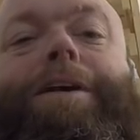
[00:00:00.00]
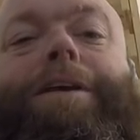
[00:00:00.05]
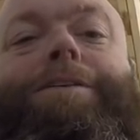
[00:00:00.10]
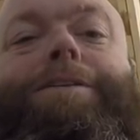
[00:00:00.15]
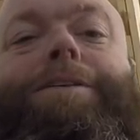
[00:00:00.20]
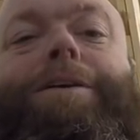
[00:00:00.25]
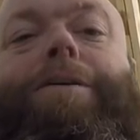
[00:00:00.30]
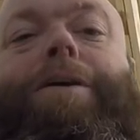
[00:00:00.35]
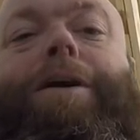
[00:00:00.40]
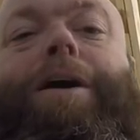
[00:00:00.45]

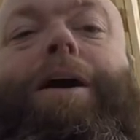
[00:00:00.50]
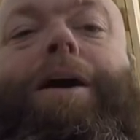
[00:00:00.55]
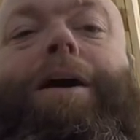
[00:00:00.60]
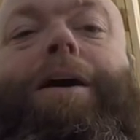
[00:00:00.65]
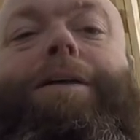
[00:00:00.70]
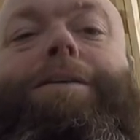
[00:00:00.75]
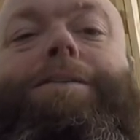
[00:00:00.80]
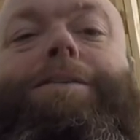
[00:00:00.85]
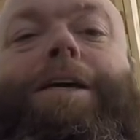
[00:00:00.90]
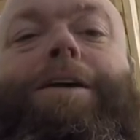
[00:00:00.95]
So uh,
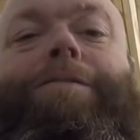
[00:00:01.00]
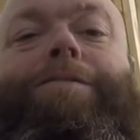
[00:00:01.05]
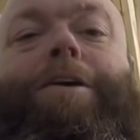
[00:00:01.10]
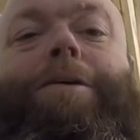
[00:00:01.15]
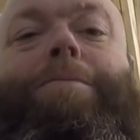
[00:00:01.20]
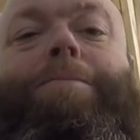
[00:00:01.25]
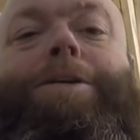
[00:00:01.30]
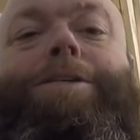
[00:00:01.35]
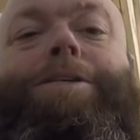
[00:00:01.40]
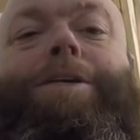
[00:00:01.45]
save
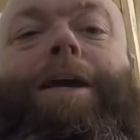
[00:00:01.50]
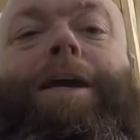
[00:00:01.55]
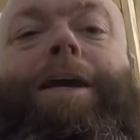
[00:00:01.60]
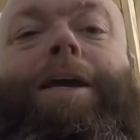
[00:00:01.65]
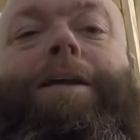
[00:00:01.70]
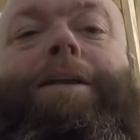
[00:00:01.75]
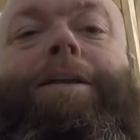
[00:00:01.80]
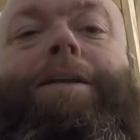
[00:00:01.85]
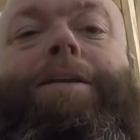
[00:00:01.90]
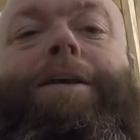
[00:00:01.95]
every bit you
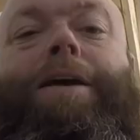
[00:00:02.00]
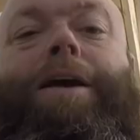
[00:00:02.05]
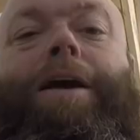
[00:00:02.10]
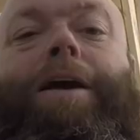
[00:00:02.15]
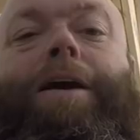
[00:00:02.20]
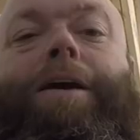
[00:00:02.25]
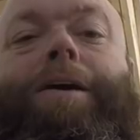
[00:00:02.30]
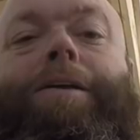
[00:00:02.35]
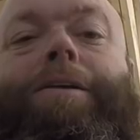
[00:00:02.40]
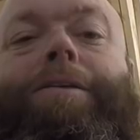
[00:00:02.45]
can.
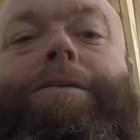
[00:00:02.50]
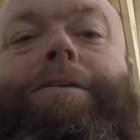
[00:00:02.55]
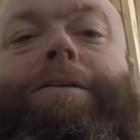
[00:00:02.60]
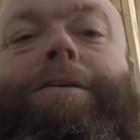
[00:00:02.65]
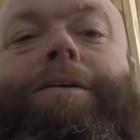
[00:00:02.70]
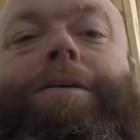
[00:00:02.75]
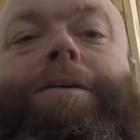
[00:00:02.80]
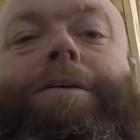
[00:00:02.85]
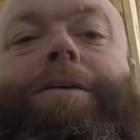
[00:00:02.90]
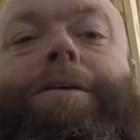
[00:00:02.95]
Uh,
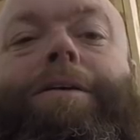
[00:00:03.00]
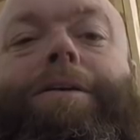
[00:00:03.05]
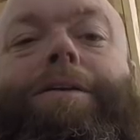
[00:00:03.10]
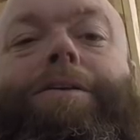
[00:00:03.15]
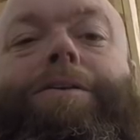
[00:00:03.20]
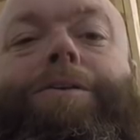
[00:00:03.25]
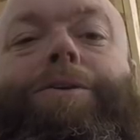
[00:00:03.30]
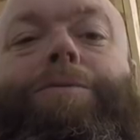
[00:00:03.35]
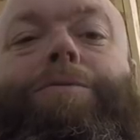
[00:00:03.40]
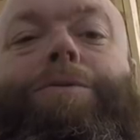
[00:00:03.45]

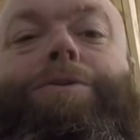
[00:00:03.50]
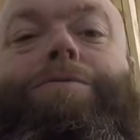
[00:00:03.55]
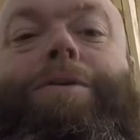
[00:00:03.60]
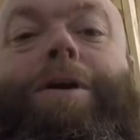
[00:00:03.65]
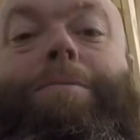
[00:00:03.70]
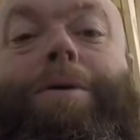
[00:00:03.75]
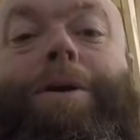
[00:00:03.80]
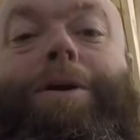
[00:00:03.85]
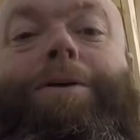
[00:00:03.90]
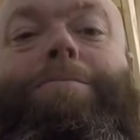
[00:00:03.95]
do what's
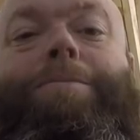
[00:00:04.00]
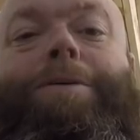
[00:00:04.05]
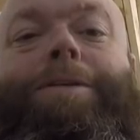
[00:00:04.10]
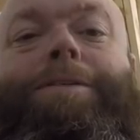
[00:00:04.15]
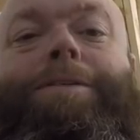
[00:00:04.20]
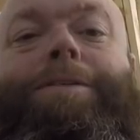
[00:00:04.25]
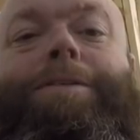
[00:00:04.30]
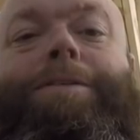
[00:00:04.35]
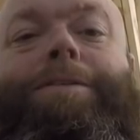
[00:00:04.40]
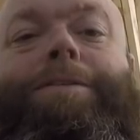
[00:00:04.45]
right by your
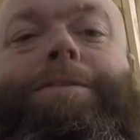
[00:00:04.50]
business.